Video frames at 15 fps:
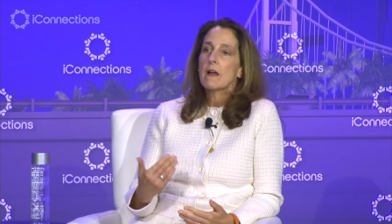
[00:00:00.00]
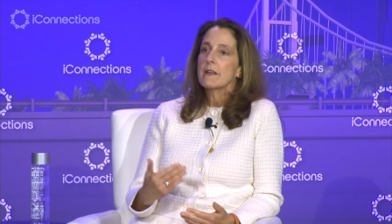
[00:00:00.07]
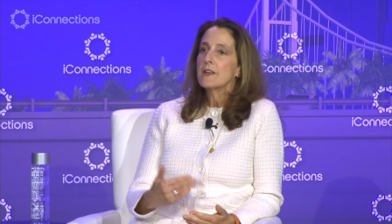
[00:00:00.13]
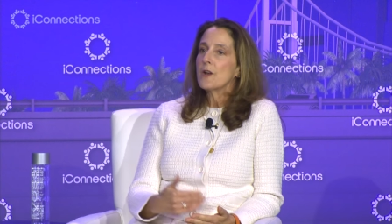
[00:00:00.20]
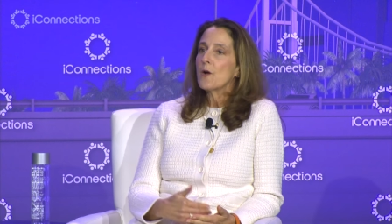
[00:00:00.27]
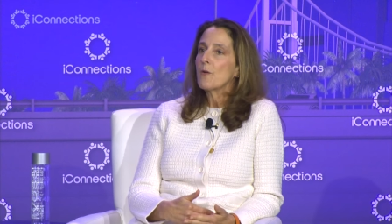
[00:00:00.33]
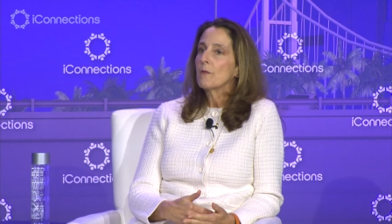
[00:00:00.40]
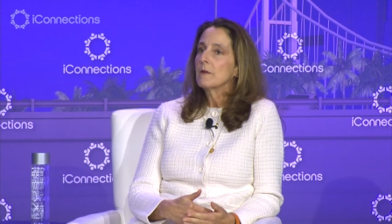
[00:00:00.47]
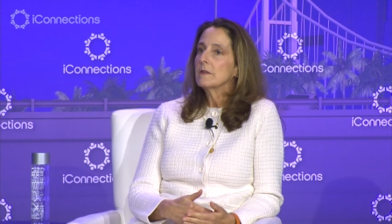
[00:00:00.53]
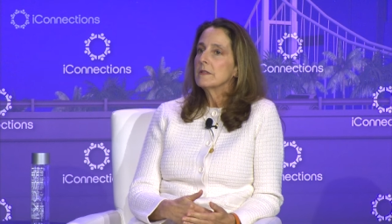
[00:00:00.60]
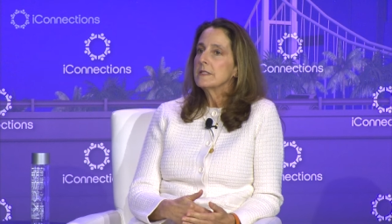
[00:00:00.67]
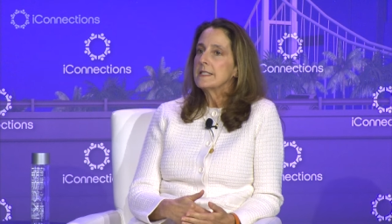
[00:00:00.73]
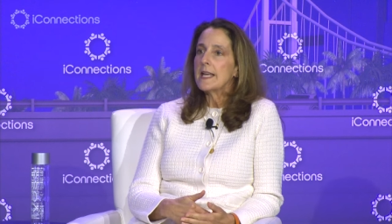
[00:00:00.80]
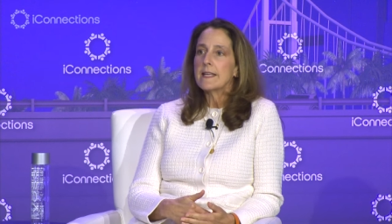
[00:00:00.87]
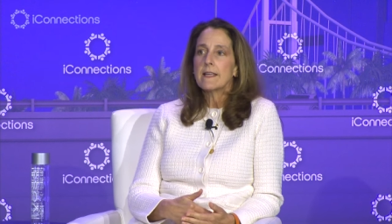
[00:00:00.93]
you know,
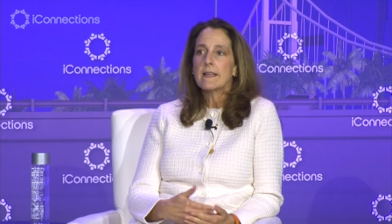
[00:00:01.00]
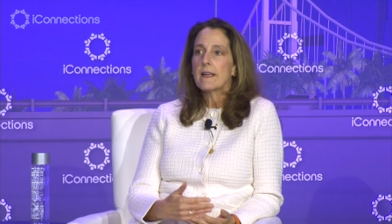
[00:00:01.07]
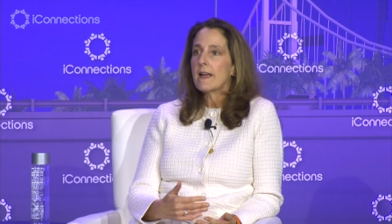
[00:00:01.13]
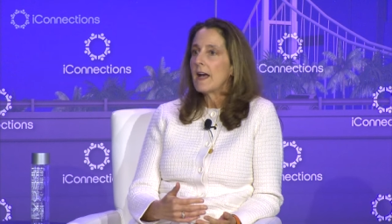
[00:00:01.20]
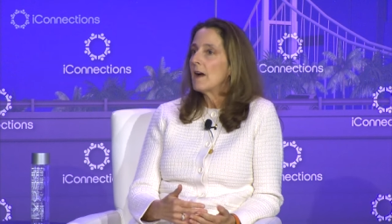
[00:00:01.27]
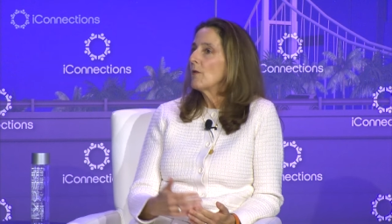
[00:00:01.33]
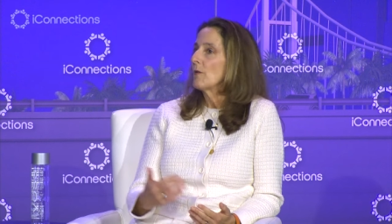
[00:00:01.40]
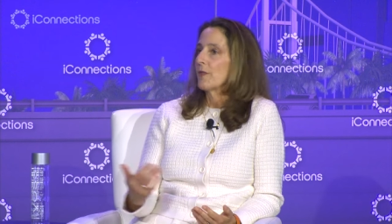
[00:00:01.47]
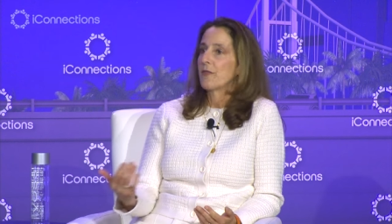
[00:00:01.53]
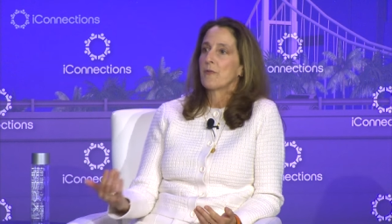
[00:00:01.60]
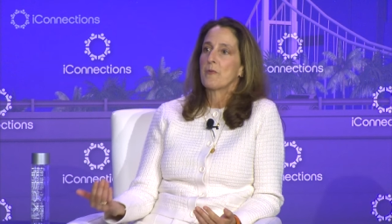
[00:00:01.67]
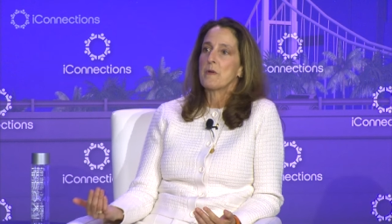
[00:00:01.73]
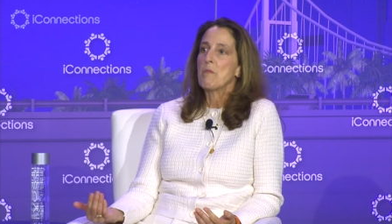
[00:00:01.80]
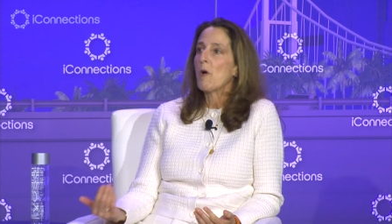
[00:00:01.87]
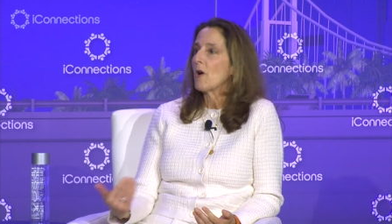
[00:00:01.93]
taking out
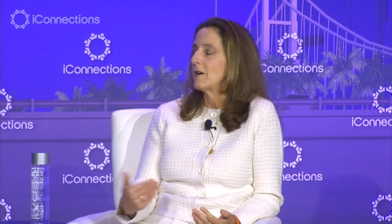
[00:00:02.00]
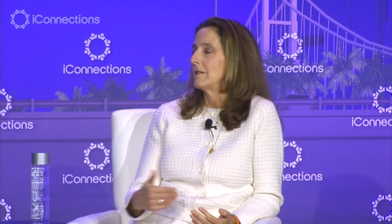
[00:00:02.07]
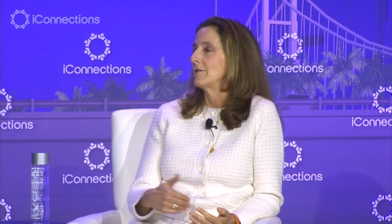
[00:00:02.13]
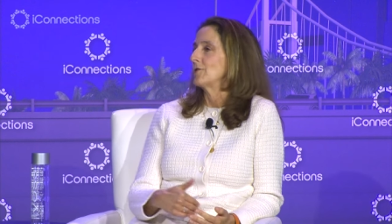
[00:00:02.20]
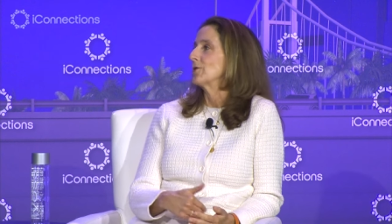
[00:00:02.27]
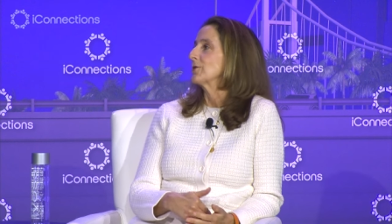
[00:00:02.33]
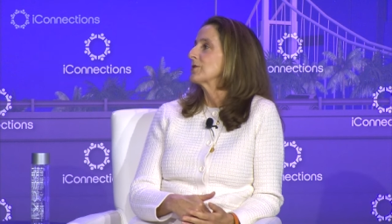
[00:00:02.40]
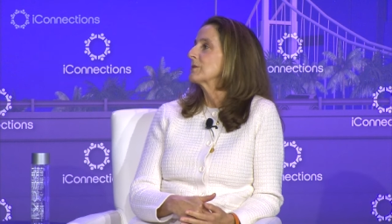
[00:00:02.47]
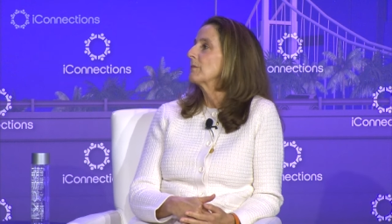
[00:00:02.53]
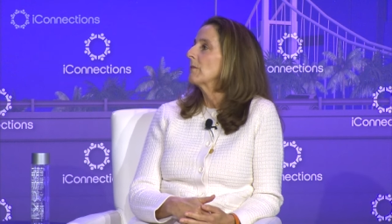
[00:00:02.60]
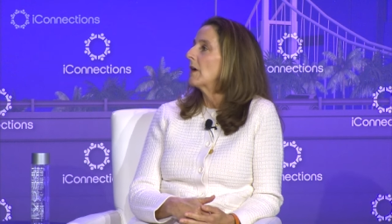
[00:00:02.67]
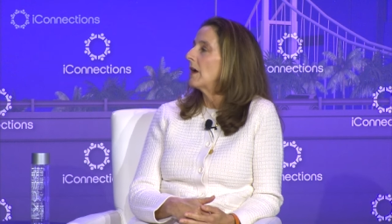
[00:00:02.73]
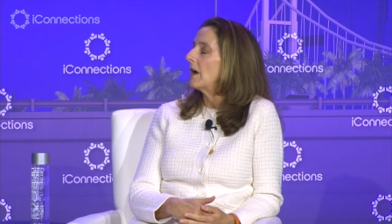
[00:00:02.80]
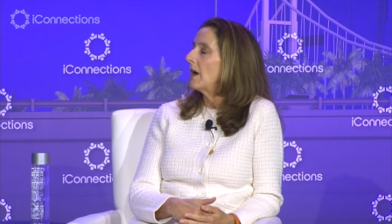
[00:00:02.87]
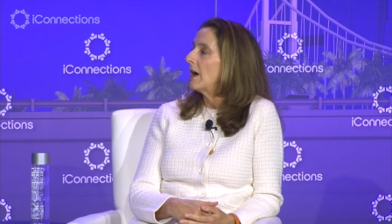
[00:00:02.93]
three partners.
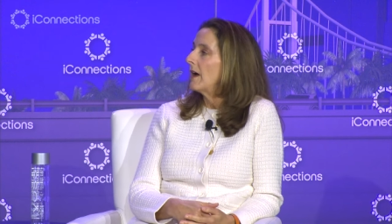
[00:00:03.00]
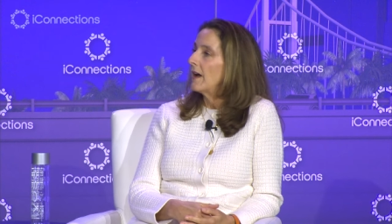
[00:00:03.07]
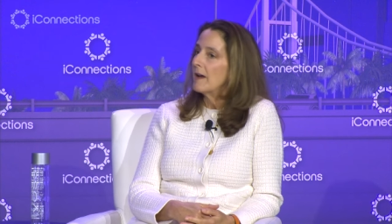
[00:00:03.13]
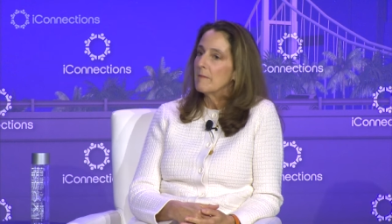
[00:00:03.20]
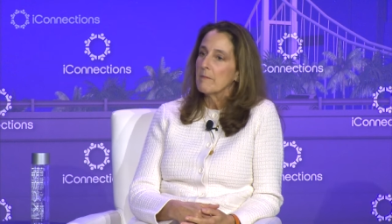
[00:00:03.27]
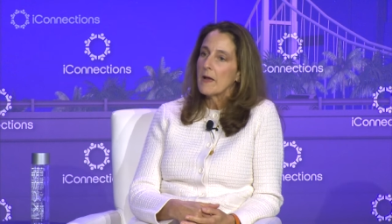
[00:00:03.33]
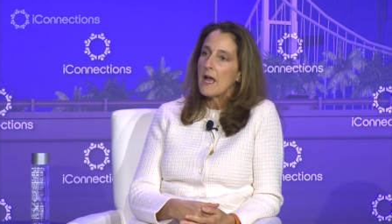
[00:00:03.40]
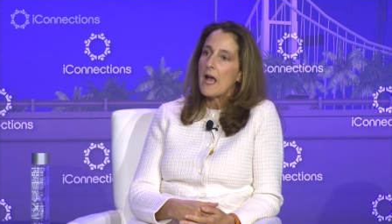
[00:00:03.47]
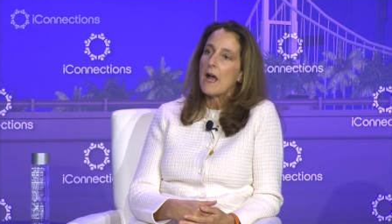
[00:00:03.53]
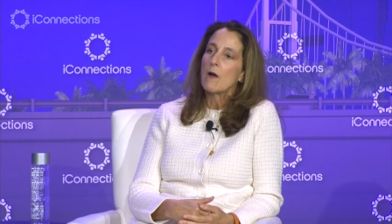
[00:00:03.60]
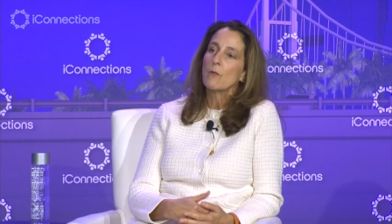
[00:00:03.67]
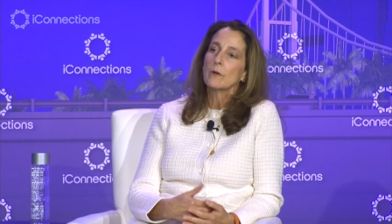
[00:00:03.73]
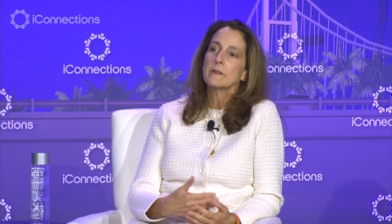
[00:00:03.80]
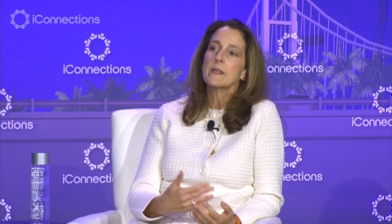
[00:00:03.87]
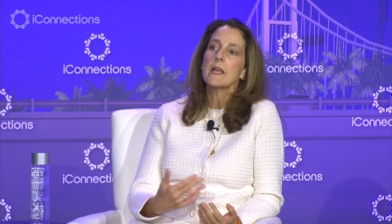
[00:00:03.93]
Uh,
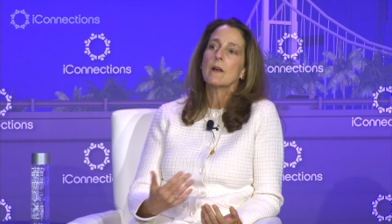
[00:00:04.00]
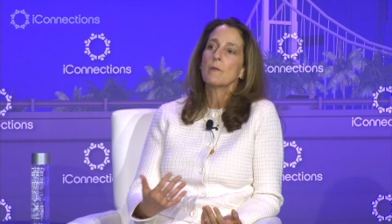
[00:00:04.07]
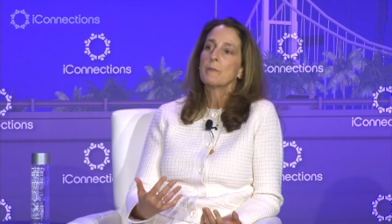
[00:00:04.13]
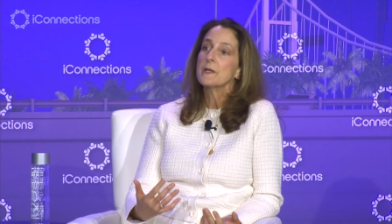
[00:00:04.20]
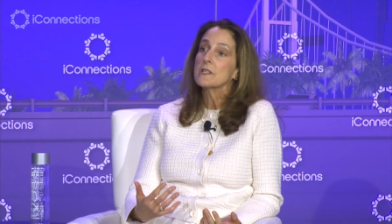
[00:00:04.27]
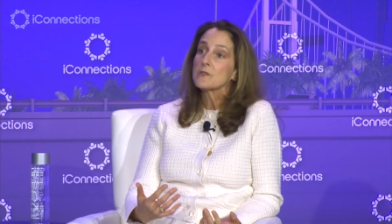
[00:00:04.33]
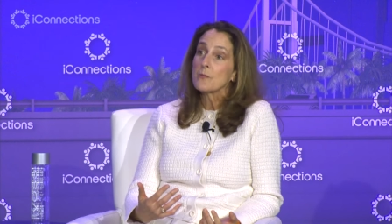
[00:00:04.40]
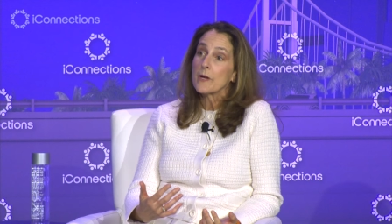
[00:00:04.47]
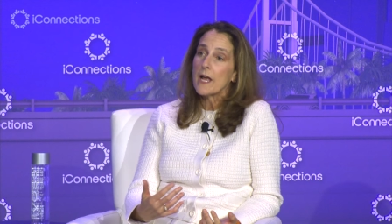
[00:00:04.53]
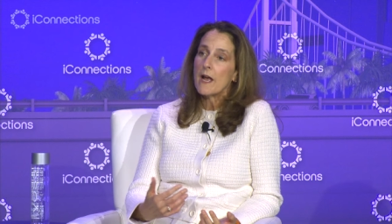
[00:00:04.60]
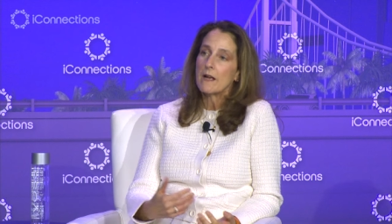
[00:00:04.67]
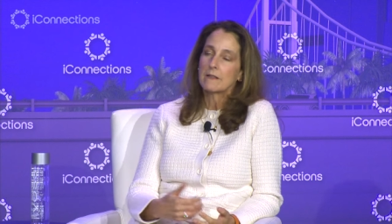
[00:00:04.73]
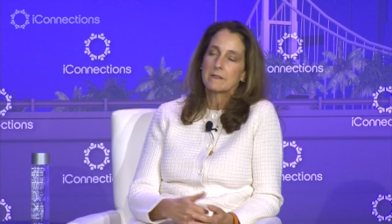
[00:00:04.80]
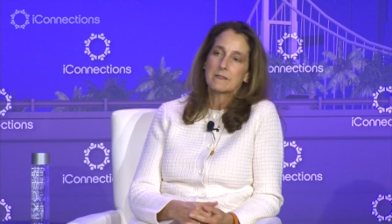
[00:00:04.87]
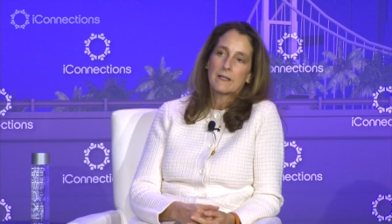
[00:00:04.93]
how would the LPs
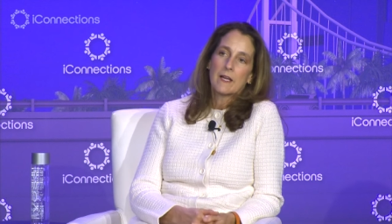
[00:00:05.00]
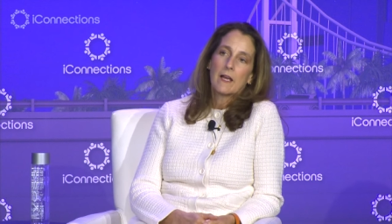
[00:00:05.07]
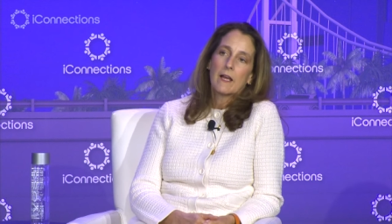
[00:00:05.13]
react?